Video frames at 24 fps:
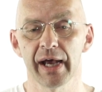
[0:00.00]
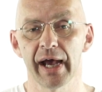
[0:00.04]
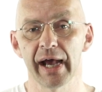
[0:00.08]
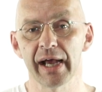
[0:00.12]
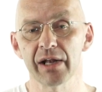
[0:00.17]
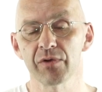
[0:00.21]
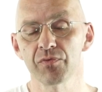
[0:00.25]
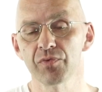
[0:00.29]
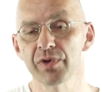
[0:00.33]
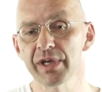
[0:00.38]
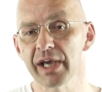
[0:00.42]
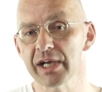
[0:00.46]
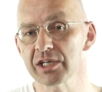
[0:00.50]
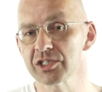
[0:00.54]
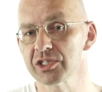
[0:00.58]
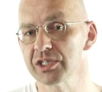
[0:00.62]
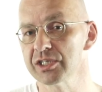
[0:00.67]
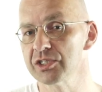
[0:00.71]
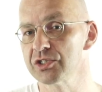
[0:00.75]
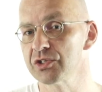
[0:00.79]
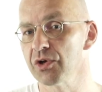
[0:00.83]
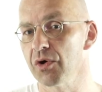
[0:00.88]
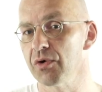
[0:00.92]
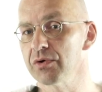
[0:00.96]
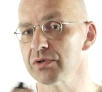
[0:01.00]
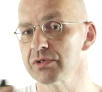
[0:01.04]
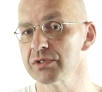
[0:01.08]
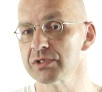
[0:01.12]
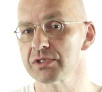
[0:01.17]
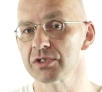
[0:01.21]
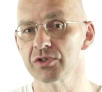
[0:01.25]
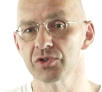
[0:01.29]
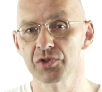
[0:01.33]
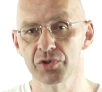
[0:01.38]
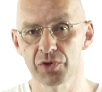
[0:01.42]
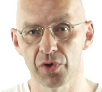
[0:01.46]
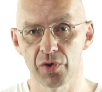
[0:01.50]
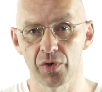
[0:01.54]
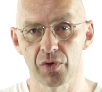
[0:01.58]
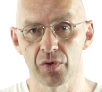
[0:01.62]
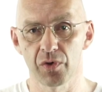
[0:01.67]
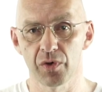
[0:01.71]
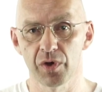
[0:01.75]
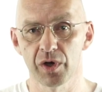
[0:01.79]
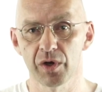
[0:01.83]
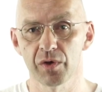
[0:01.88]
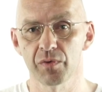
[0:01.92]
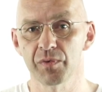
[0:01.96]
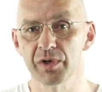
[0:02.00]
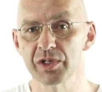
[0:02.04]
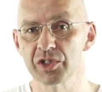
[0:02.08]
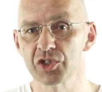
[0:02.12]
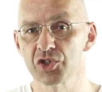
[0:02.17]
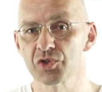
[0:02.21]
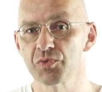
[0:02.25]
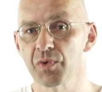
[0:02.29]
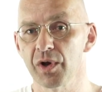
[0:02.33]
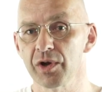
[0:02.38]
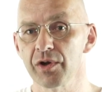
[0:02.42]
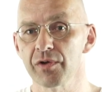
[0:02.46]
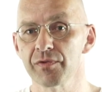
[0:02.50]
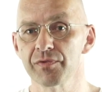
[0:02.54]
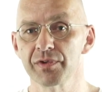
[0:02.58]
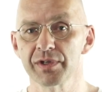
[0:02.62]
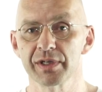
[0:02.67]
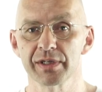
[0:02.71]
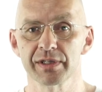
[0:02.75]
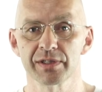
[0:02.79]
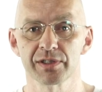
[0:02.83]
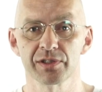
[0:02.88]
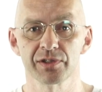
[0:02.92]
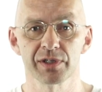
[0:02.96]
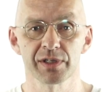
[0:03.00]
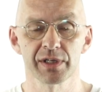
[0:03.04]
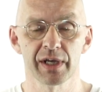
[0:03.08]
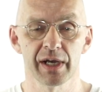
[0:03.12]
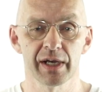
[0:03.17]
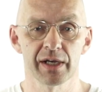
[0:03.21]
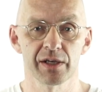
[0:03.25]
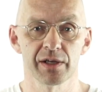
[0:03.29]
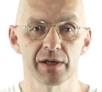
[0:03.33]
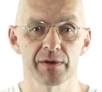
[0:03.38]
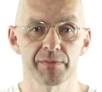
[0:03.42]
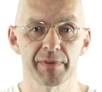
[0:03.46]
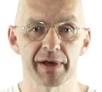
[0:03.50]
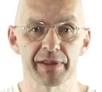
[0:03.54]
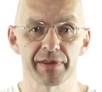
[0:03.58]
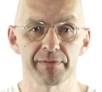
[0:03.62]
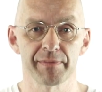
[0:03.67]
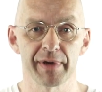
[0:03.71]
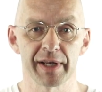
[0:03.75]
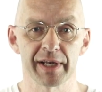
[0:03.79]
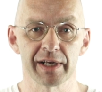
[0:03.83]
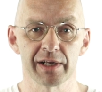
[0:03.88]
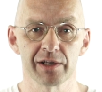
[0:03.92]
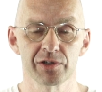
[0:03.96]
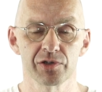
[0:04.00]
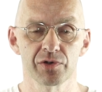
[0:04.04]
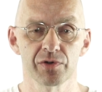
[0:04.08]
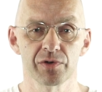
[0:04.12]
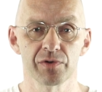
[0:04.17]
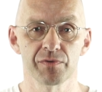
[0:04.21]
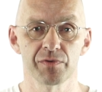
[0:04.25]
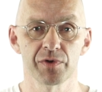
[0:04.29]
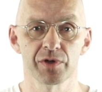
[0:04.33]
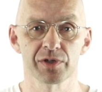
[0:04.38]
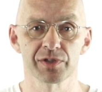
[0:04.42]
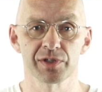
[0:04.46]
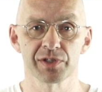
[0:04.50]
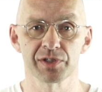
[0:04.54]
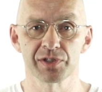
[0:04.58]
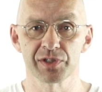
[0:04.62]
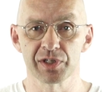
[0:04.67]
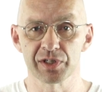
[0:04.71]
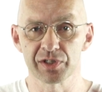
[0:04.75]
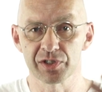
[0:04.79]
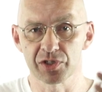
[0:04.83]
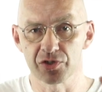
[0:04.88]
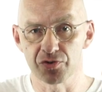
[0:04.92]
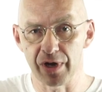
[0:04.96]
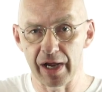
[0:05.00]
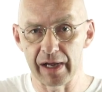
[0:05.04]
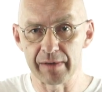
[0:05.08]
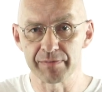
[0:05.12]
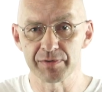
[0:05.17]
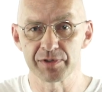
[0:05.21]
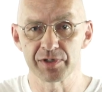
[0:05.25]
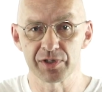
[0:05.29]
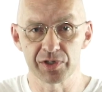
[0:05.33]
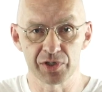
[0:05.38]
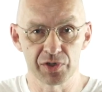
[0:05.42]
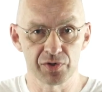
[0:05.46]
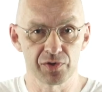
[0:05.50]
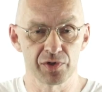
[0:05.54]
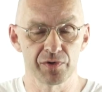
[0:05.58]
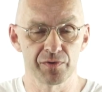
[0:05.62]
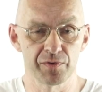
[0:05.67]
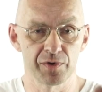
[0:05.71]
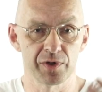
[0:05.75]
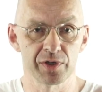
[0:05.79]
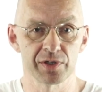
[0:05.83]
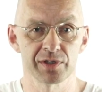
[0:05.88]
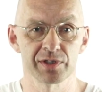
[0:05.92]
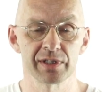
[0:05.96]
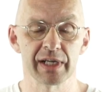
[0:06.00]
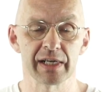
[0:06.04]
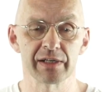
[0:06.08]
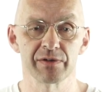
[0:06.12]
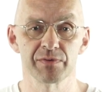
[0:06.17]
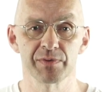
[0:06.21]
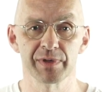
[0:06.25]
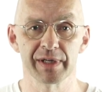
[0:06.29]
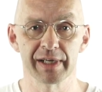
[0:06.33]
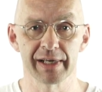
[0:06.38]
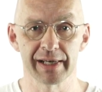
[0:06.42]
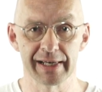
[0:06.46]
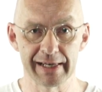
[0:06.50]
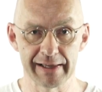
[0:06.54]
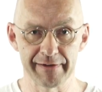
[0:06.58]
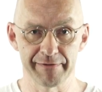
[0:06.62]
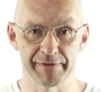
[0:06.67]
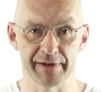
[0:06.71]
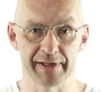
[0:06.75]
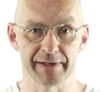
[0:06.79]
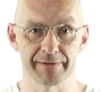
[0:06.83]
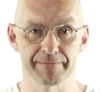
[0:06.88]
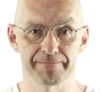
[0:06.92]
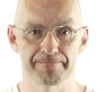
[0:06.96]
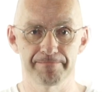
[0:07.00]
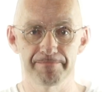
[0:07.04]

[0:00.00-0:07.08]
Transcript: And we actually don't know which one of these mathematical universes describes the universe that we live in.